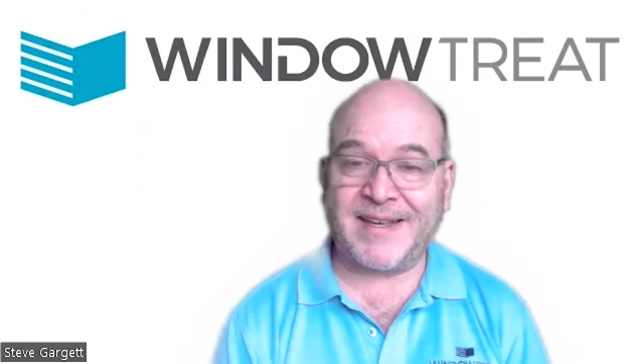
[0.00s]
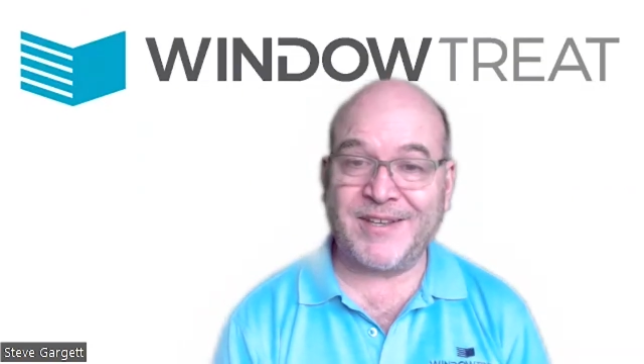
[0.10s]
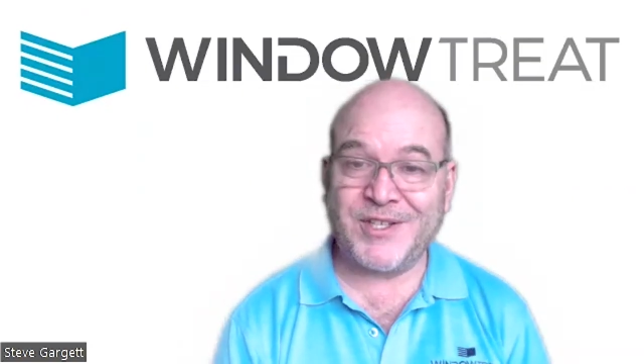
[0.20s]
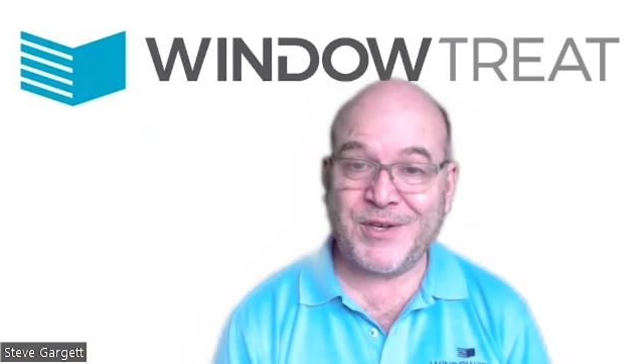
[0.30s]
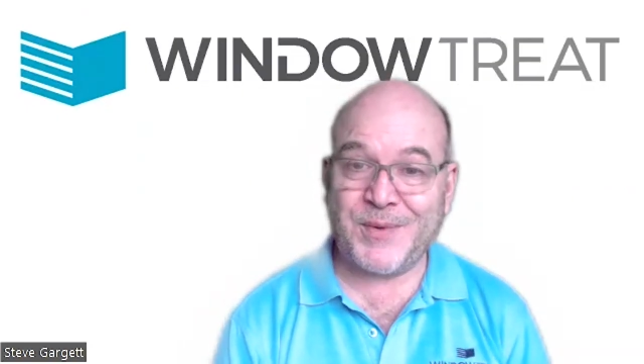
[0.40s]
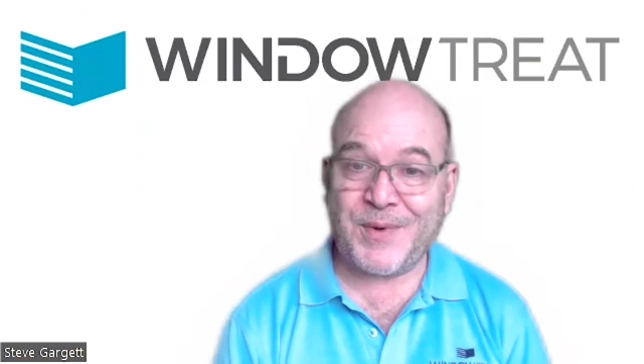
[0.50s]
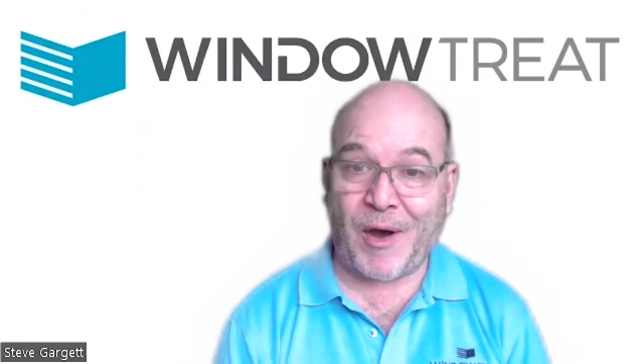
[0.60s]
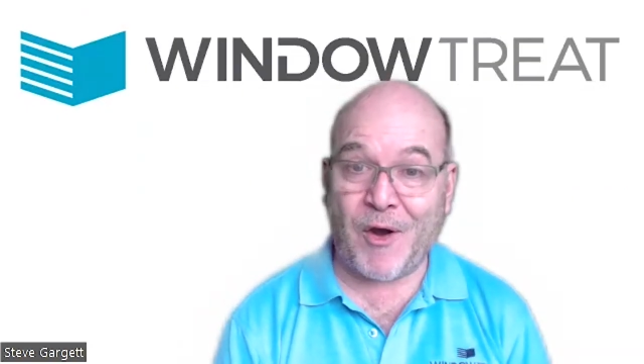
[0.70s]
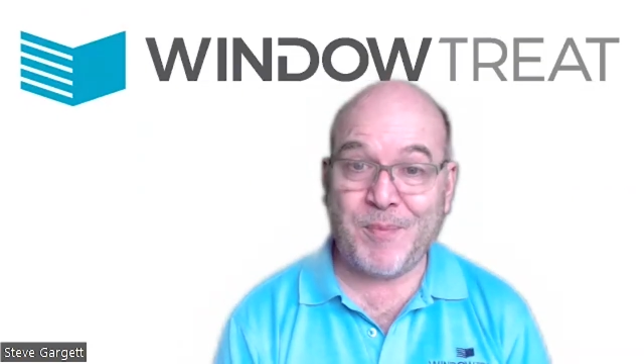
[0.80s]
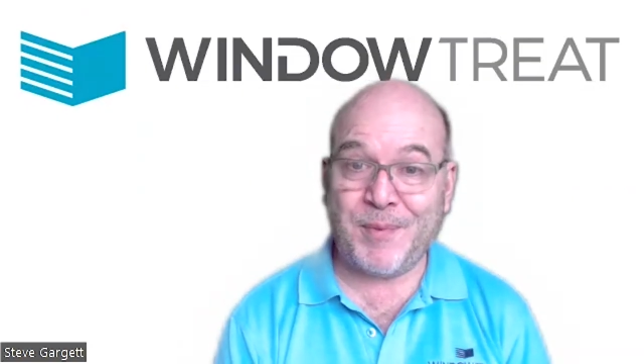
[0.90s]
Could you
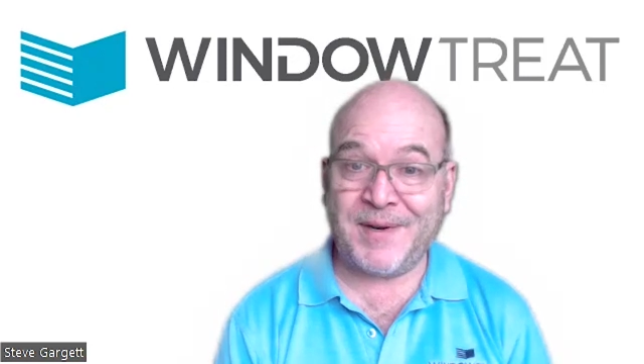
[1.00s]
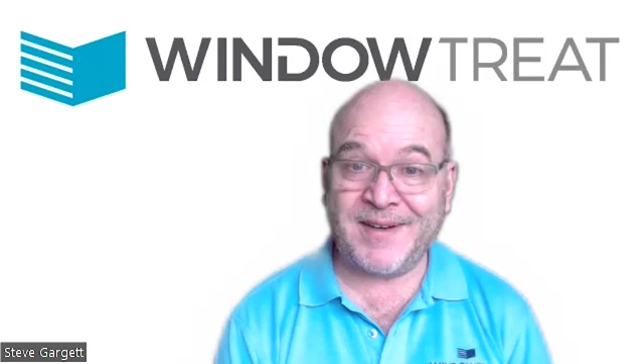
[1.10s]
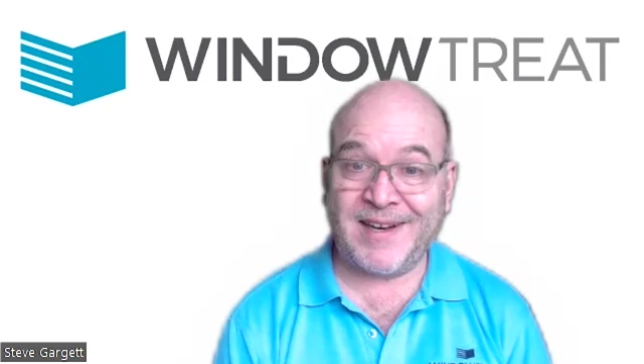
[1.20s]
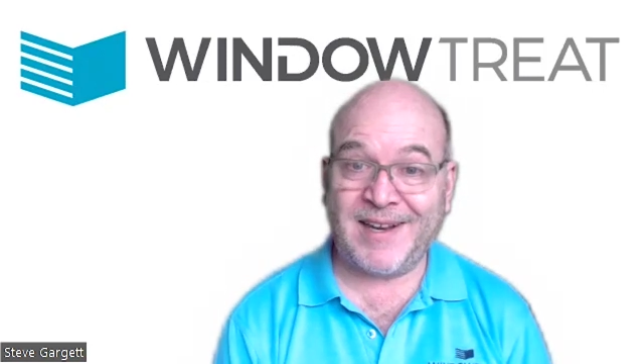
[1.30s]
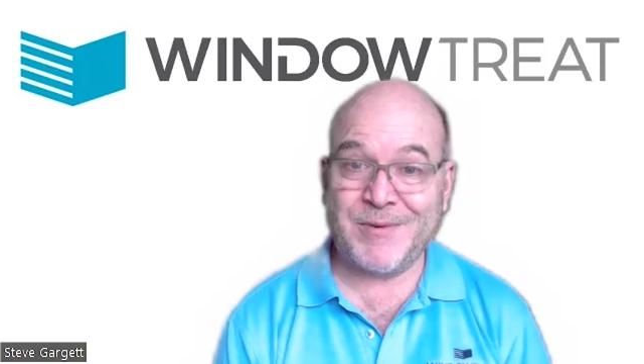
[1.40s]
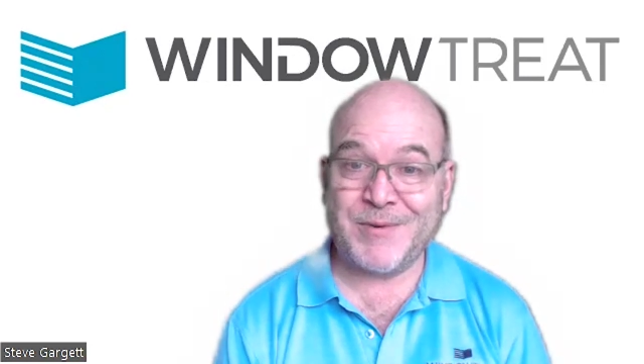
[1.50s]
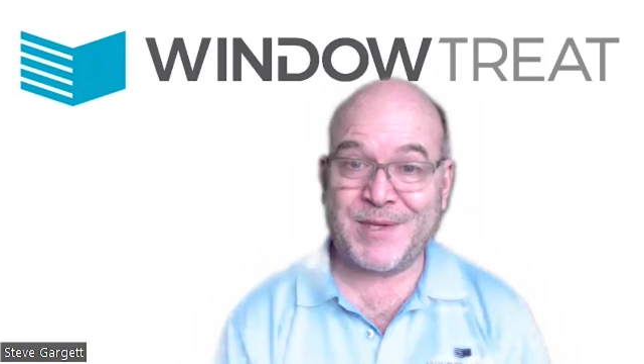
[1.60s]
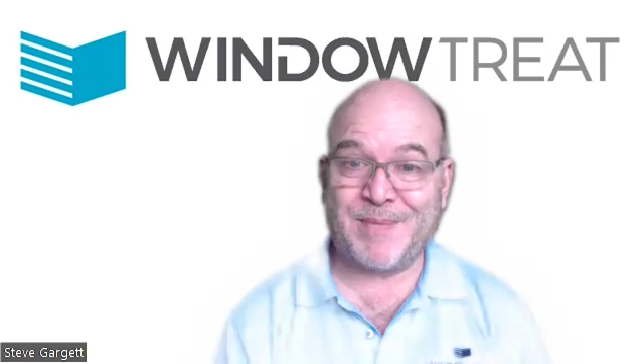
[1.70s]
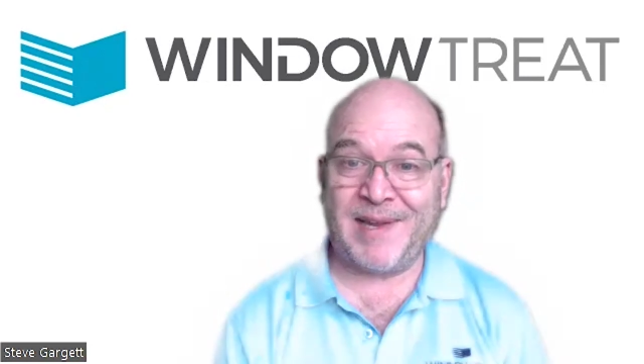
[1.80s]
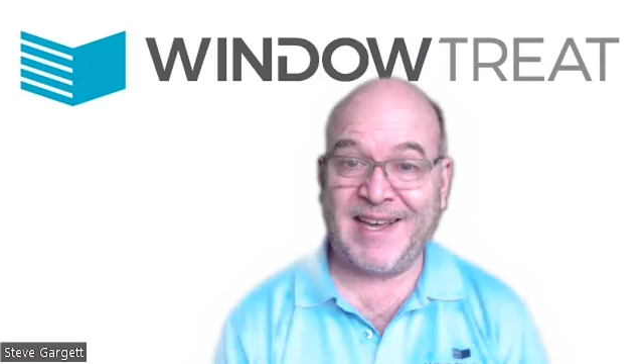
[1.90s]
open and close
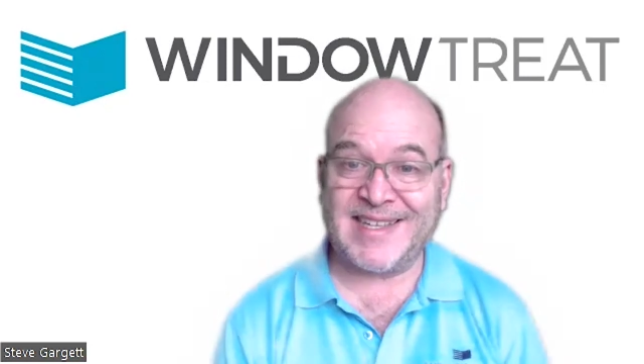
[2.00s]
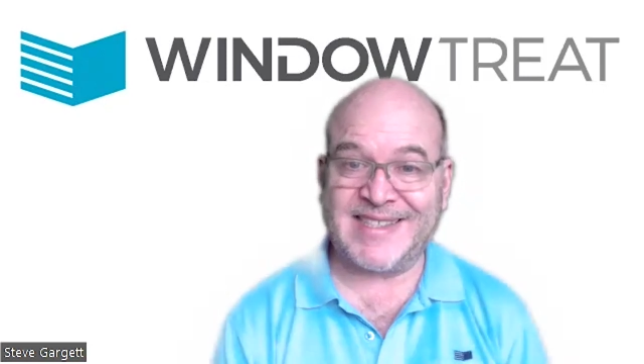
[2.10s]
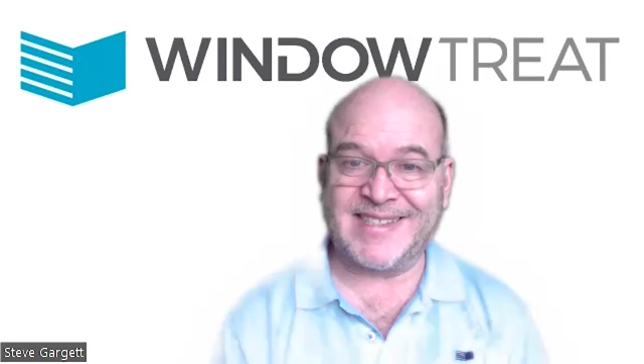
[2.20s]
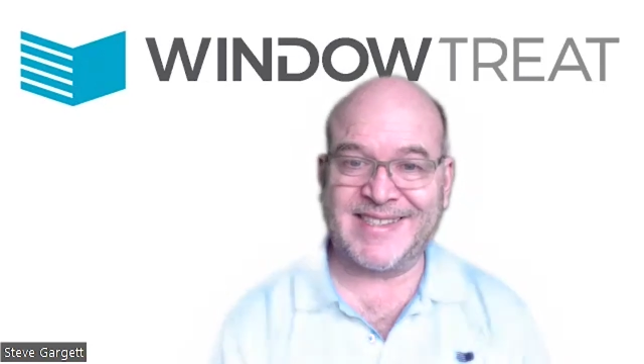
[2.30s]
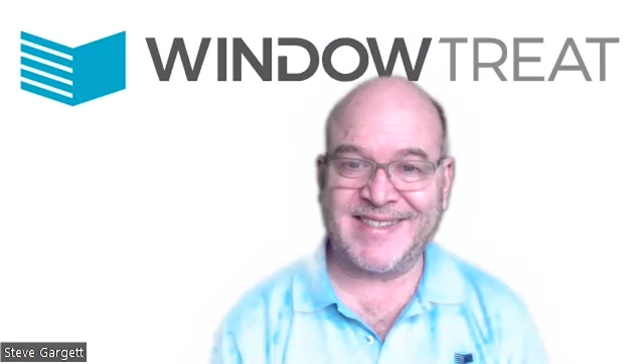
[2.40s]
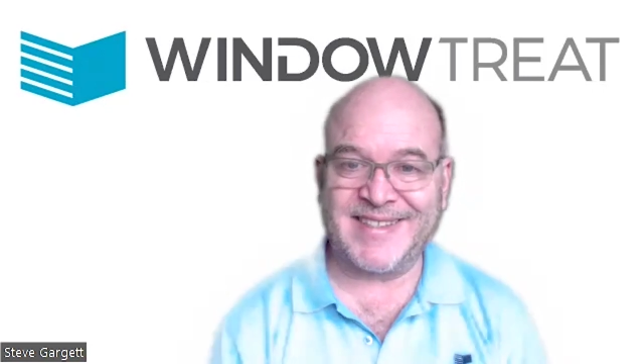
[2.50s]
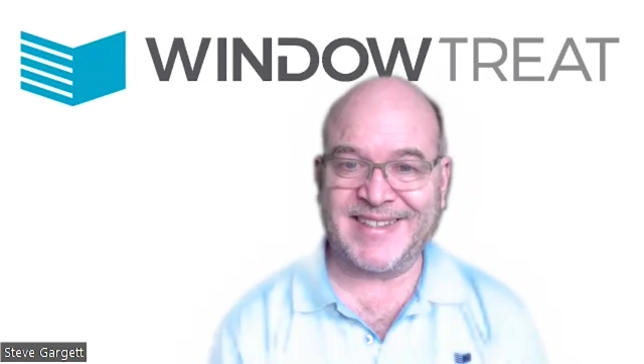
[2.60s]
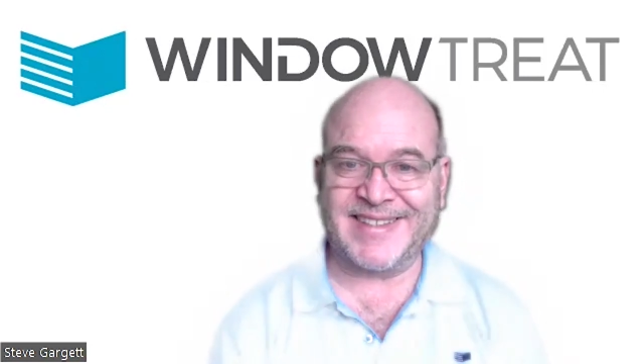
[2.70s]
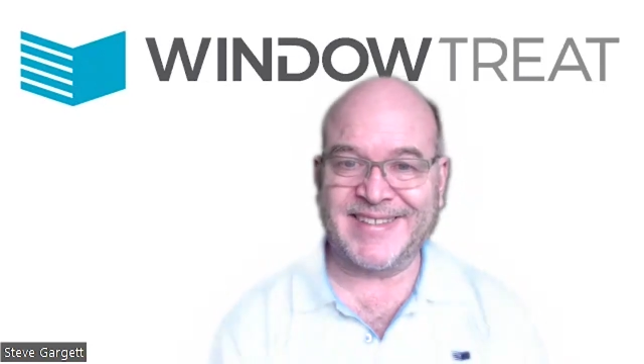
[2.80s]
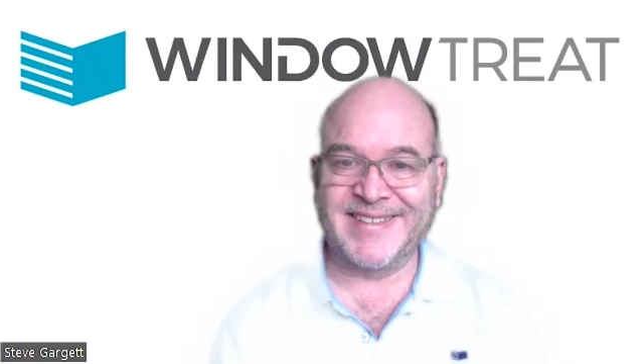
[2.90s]
the blinds, do you
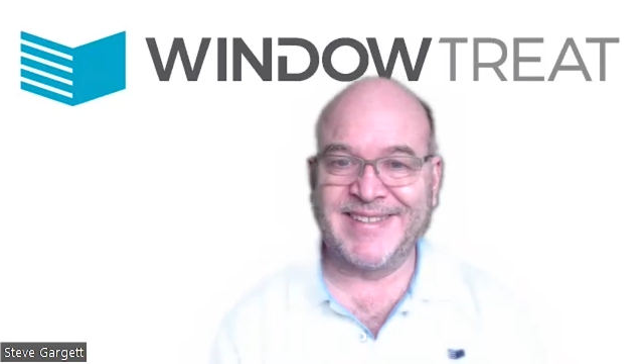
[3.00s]
think?